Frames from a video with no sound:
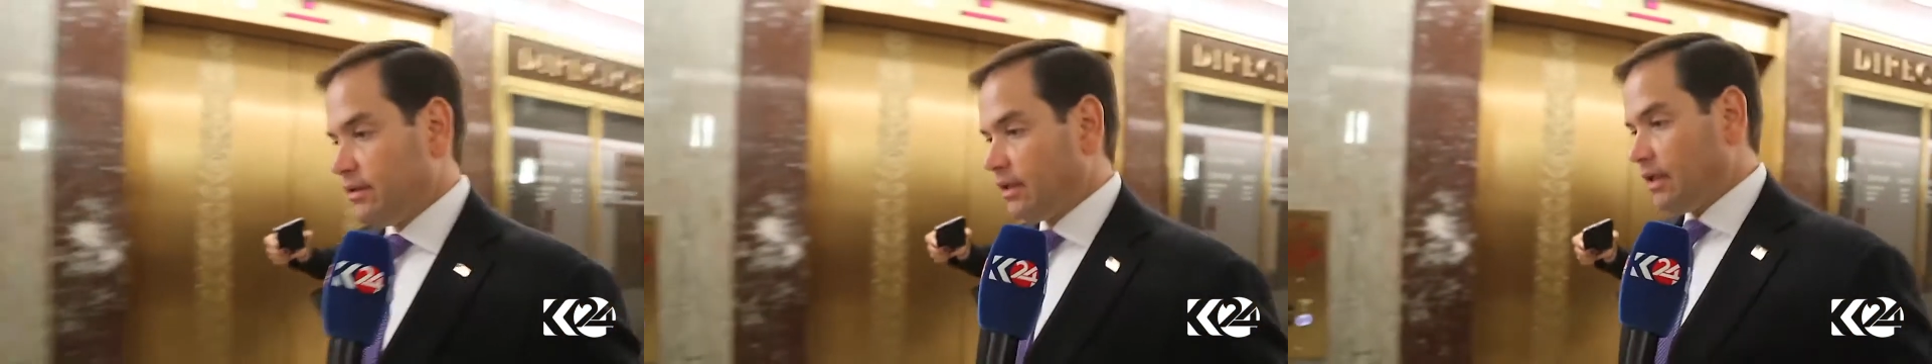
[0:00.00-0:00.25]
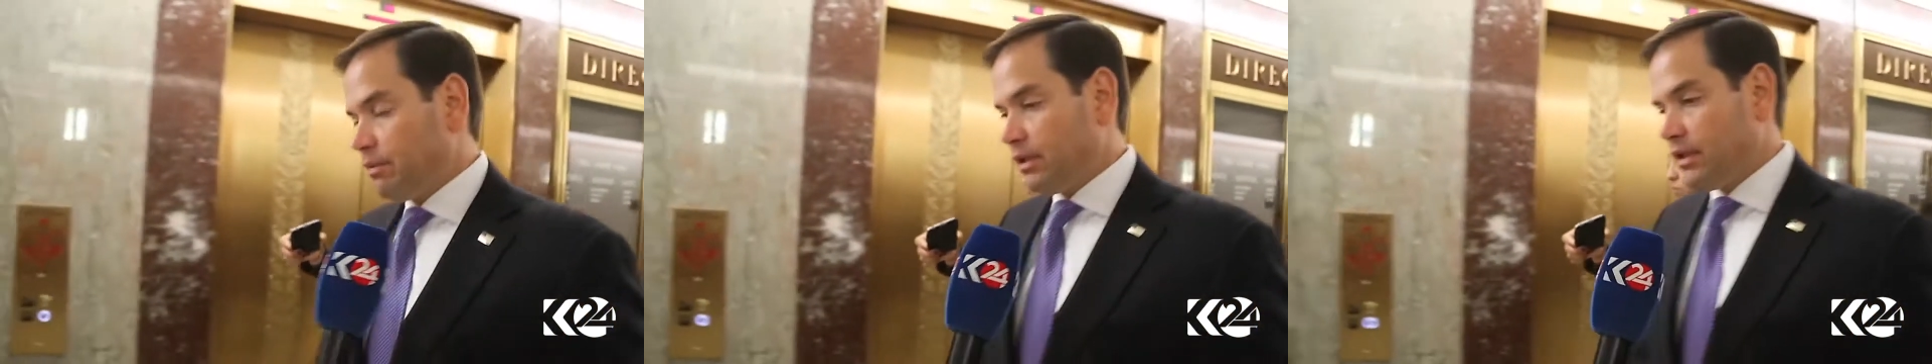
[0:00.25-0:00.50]

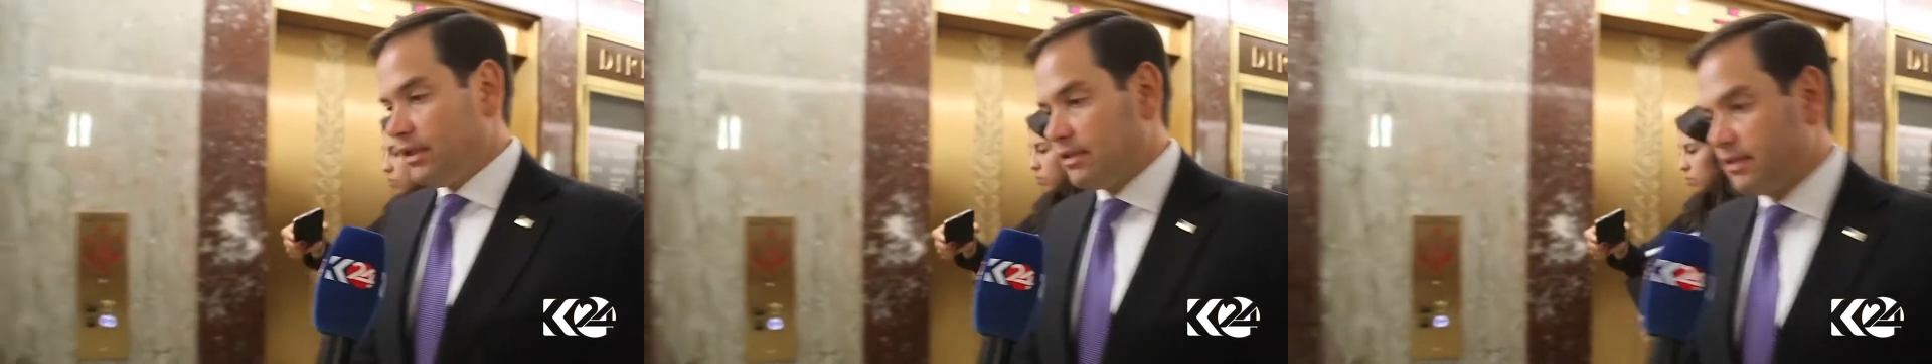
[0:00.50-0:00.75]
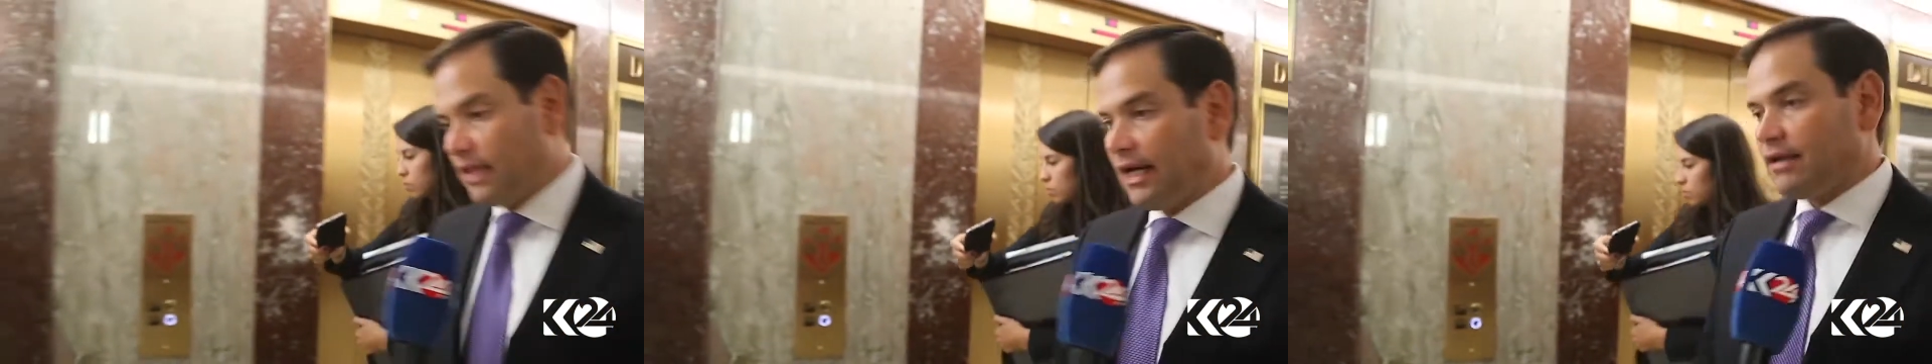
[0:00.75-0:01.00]
ability
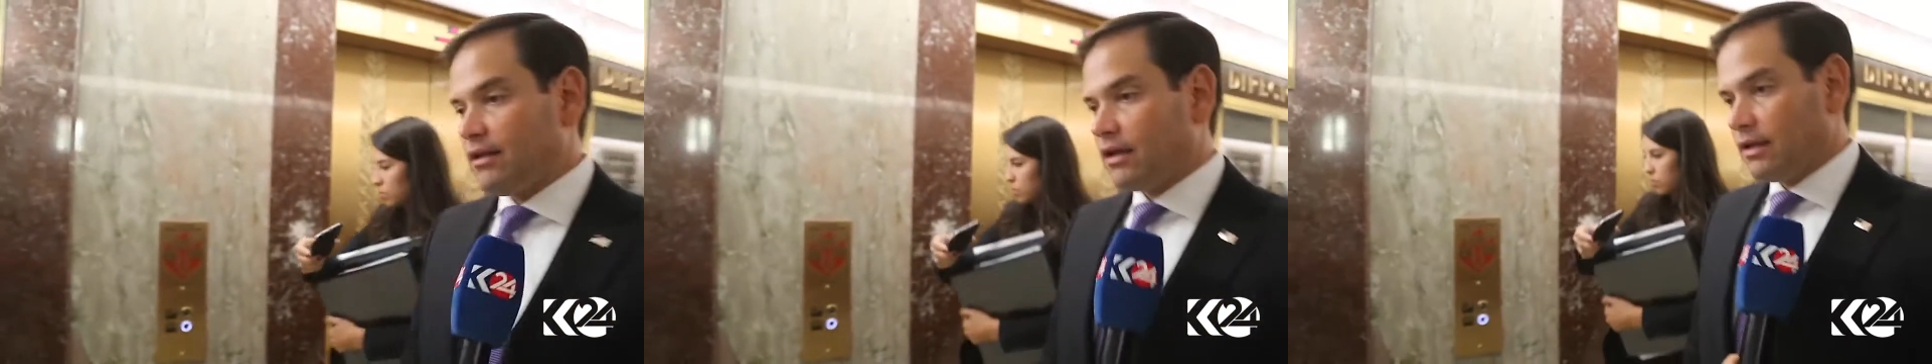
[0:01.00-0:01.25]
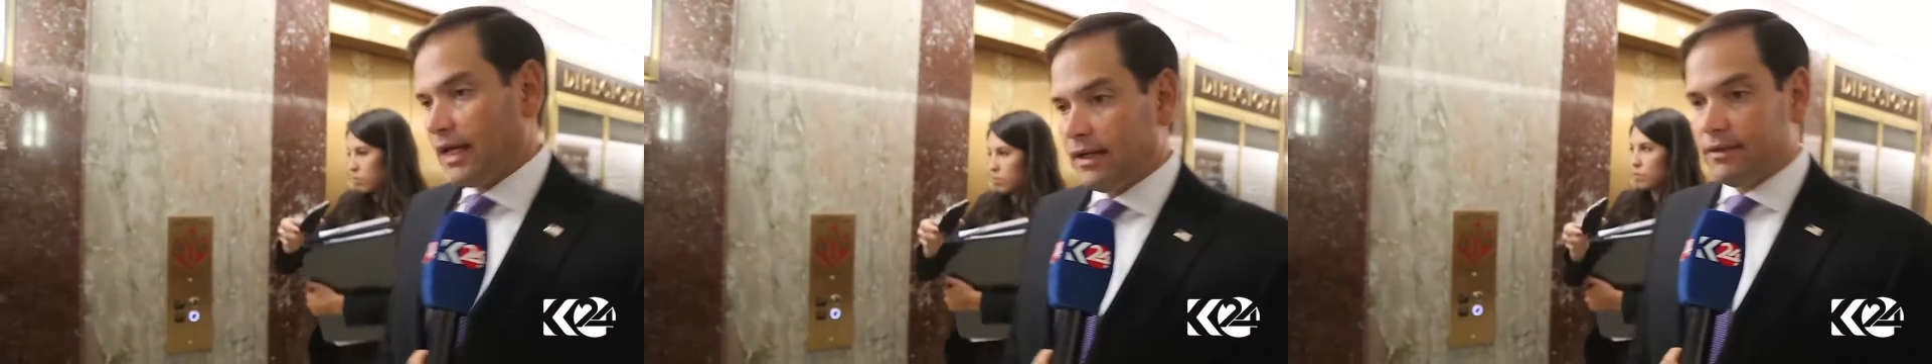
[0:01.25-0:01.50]
to
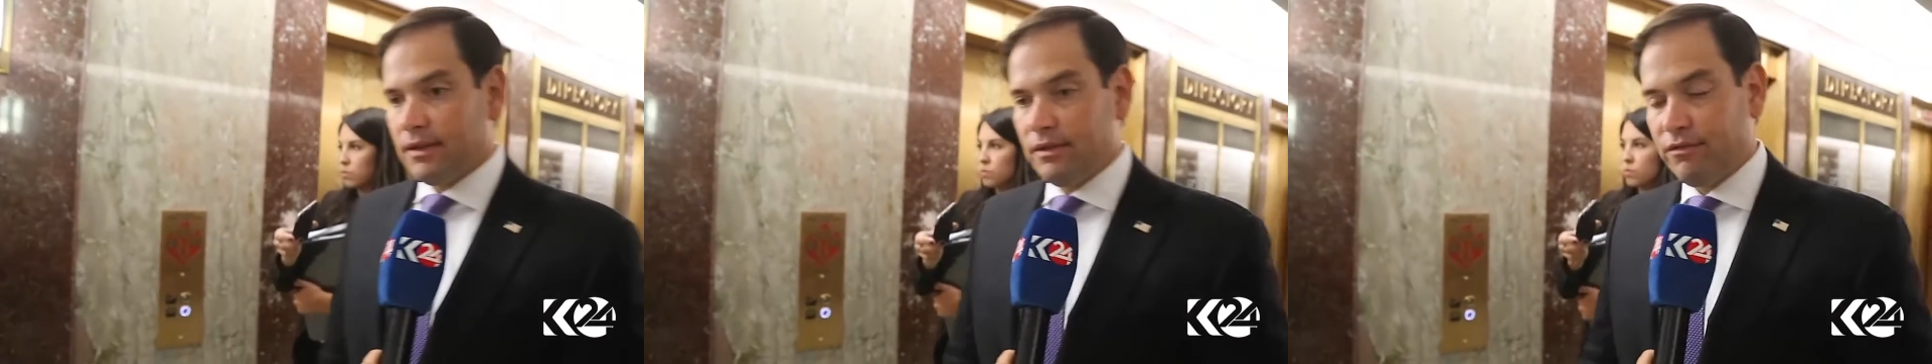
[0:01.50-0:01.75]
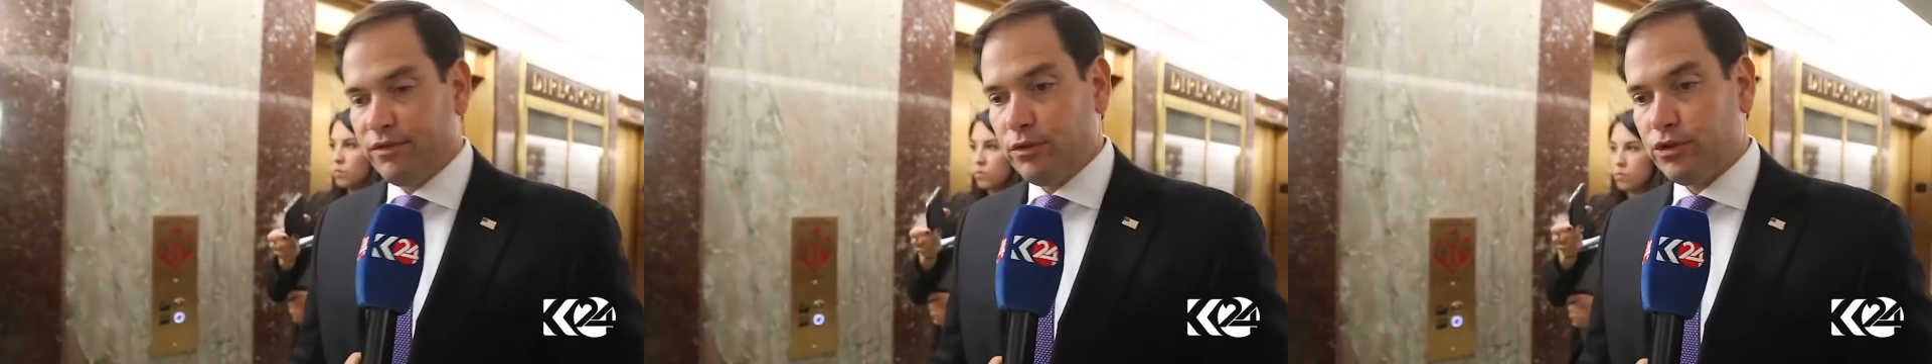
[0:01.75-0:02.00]
dialogue that in
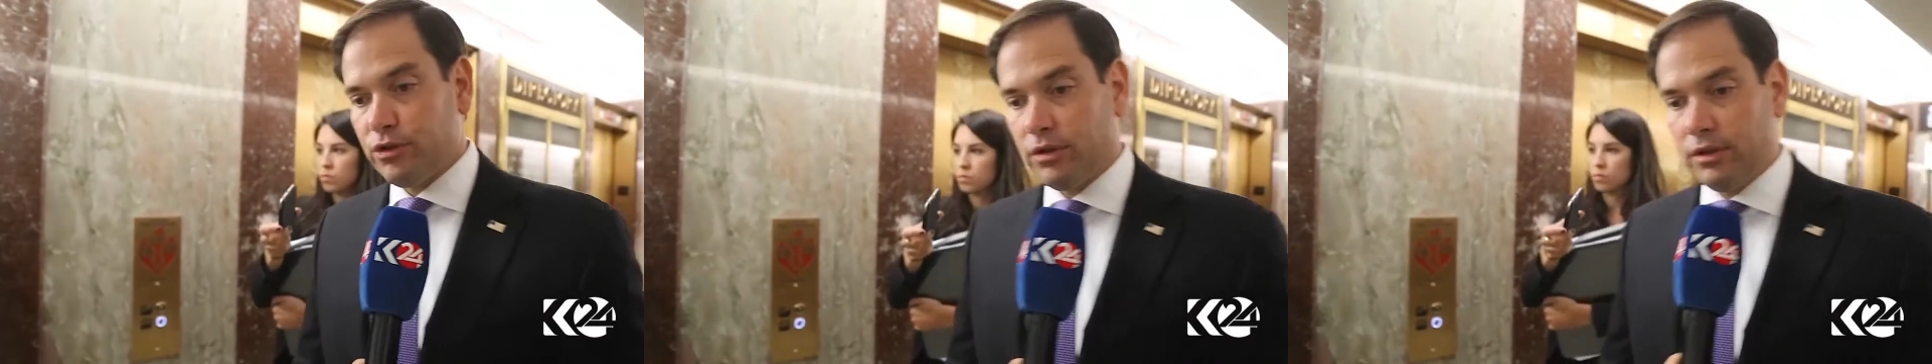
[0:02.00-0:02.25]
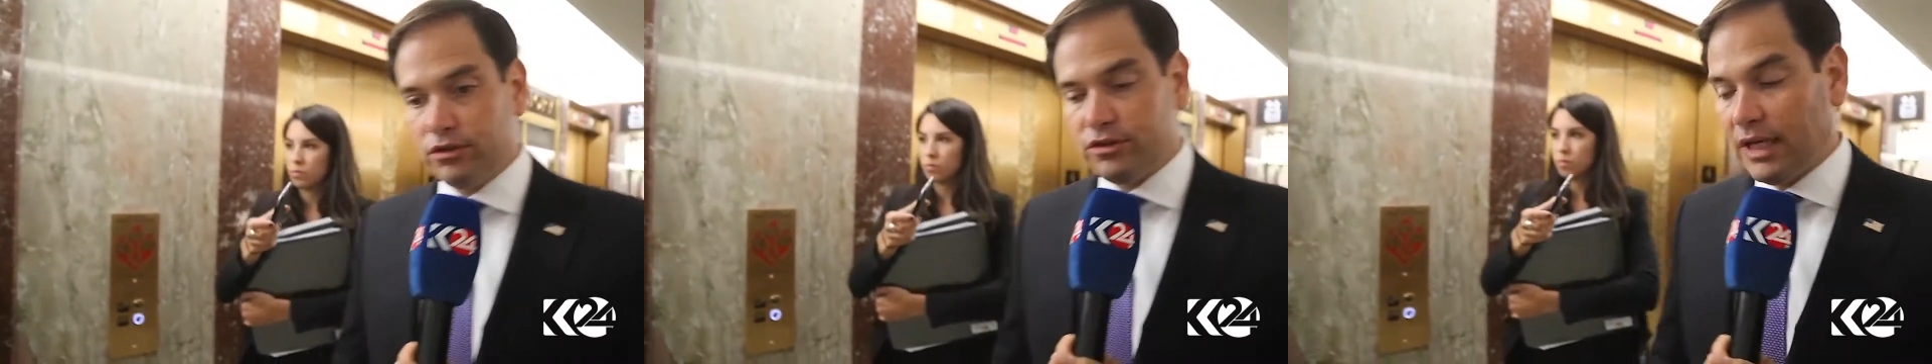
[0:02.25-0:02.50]
the future
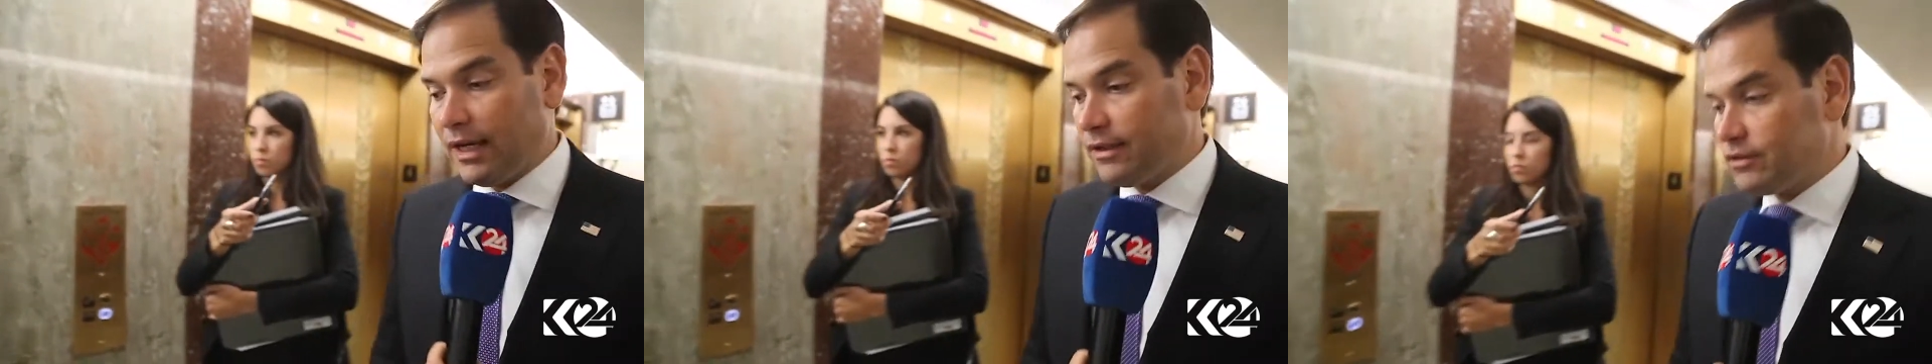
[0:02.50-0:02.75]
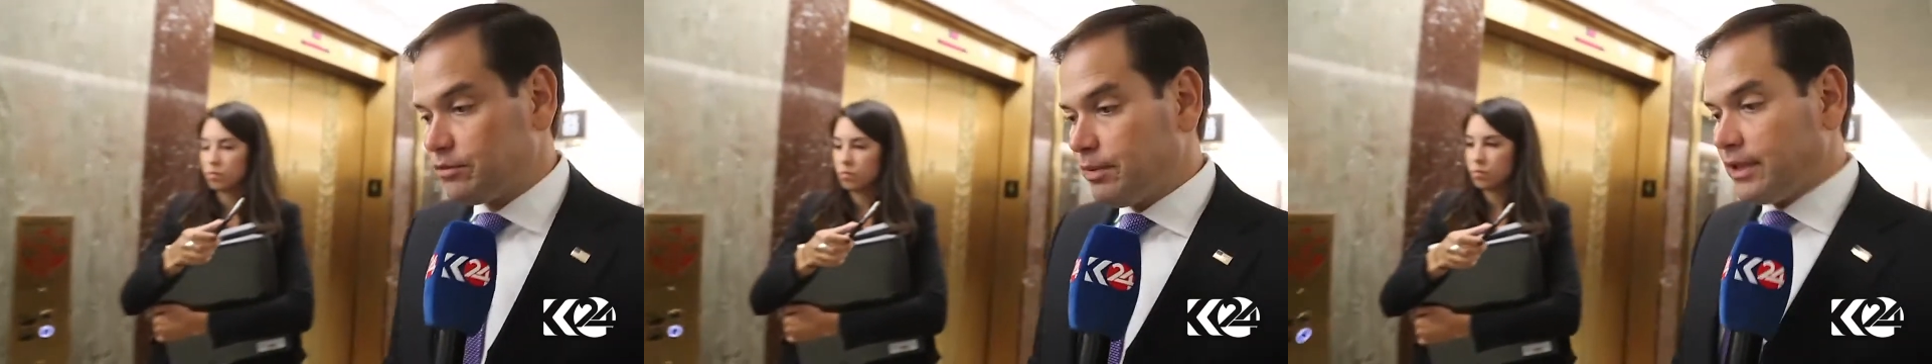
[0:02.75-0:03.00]
and their
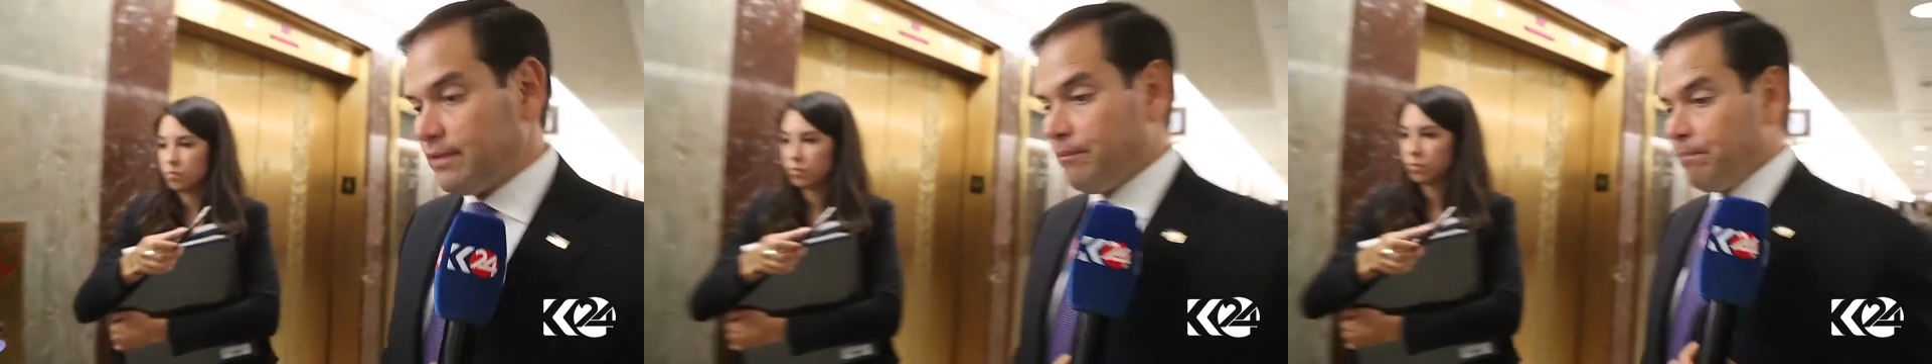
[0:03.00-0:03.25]
status, but